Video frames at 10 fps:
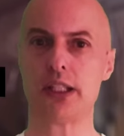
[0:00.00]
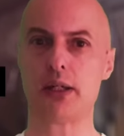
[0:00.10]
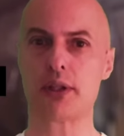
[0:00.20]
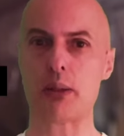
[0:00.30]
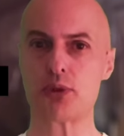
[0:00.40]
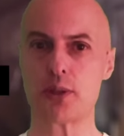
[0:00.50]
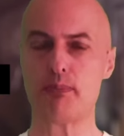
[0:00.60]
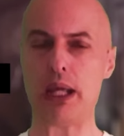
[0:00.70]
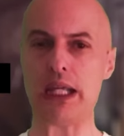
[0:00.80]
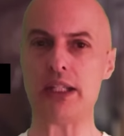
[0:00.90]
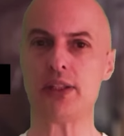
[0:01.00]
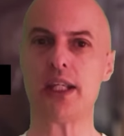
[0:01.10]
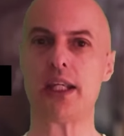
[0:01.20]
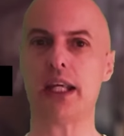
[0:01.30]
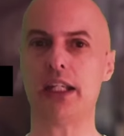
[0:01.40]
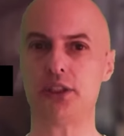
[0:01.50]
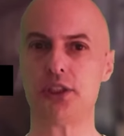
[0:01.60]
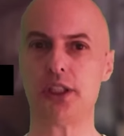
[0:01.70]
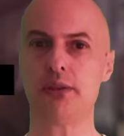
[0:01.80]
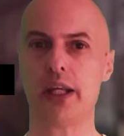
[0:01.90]
Now, that was a PD
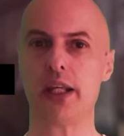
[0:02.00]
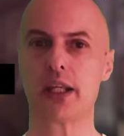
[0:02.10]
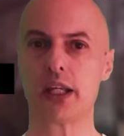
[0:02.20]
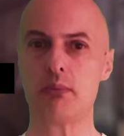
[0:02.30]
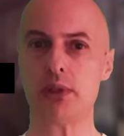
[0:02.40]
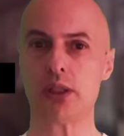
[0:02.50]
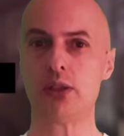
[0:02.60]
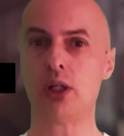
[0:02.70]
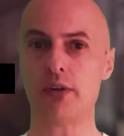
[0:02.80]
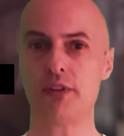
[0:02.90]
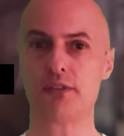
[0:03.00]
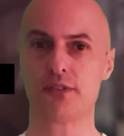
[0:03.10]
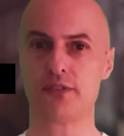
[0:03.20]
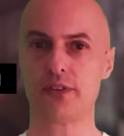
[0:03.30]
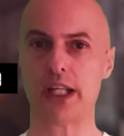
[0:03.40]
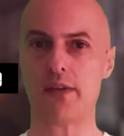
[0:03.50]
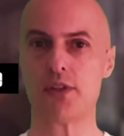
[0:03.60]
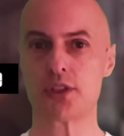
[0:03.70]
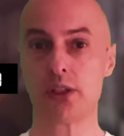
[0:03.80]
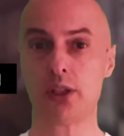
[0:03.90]
engine. It came in a lot of different
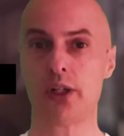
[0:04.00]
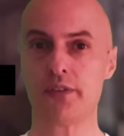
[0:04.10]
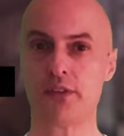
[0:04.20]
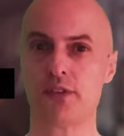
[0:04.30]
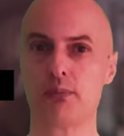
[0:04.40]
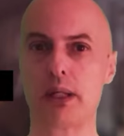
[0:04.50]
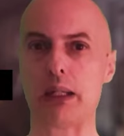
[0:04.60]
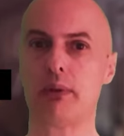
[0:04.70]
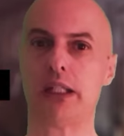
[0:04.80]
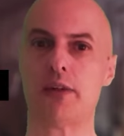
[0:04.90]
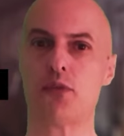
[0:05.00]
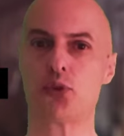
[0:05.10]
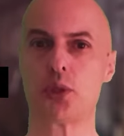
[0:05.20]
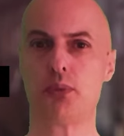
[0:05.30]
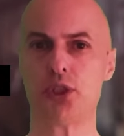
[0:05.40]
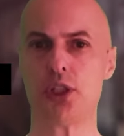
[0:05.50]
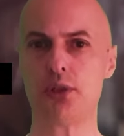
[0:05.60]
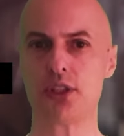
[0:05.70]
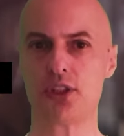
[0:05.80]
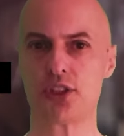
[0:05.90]
flavours, a lot of different power levels, and was
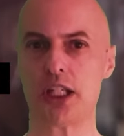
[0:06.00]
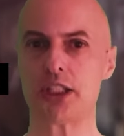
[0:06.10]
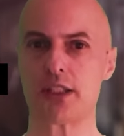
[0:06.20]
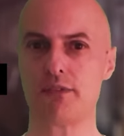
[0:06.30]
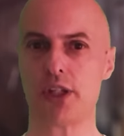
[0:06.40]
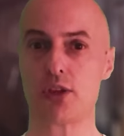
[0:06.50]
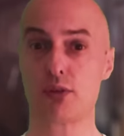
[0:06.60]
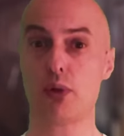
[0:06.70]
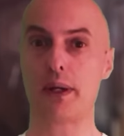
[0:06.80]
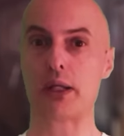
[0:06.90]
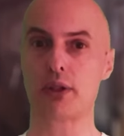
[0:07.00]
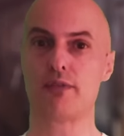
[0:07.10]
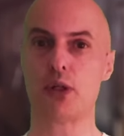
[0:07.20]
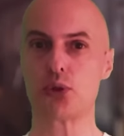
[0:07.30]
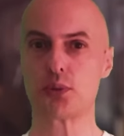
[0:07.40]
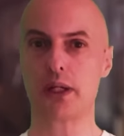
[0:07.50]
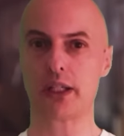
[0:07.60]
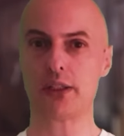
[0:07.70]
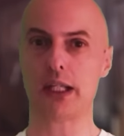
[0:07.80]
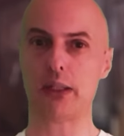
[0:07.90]
used extensively throughout the
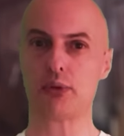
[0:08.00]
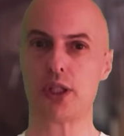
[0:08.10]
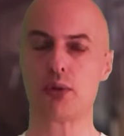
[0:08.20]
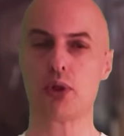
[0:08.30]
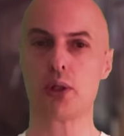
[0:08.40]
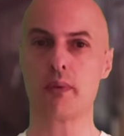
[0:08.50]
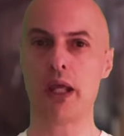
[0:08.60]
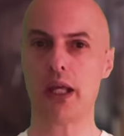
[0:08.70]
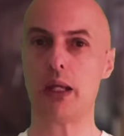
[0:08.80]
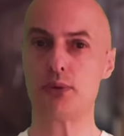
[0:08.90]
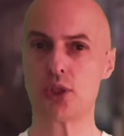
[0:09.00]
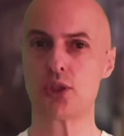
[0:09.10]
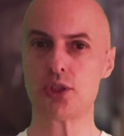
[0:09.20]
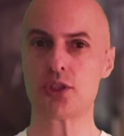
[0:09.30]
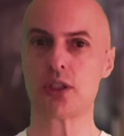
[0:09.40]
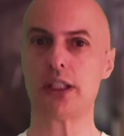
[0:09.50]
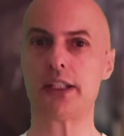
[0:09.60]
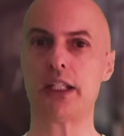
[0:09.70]
Volkswagen Audi group. It was a good solid